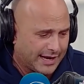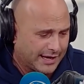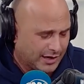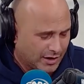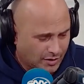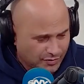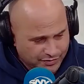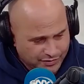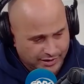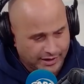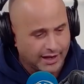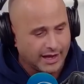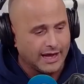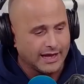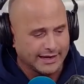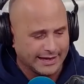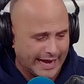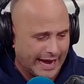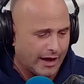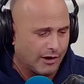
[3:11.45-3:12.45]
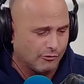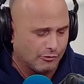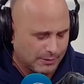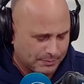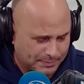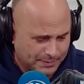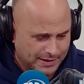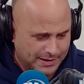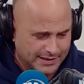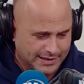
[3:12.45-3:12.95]
You know, the Cal
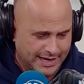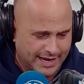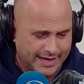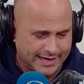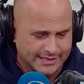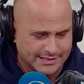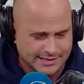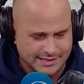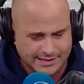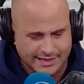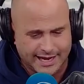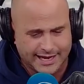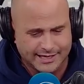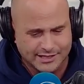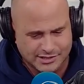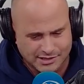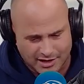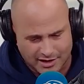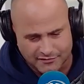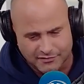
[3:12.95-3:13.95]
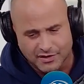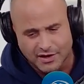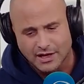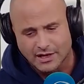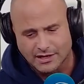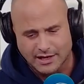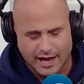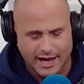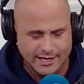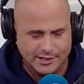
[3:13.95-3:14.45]
Ripken days, the days of
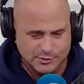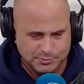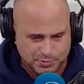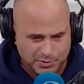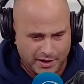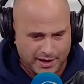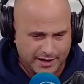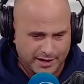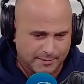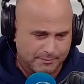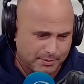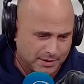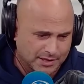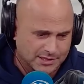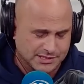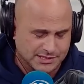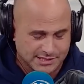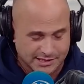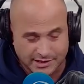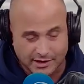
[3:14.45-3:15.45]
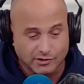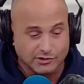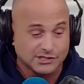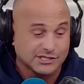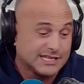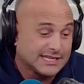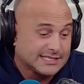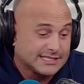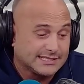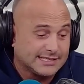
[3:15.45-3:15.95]
guys playing a bucks, you know,
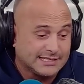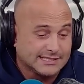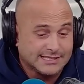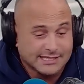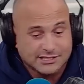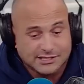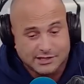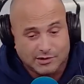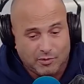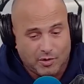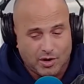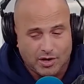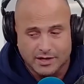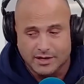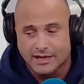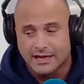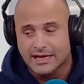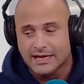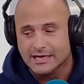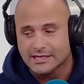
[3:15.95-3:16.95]
60, 61,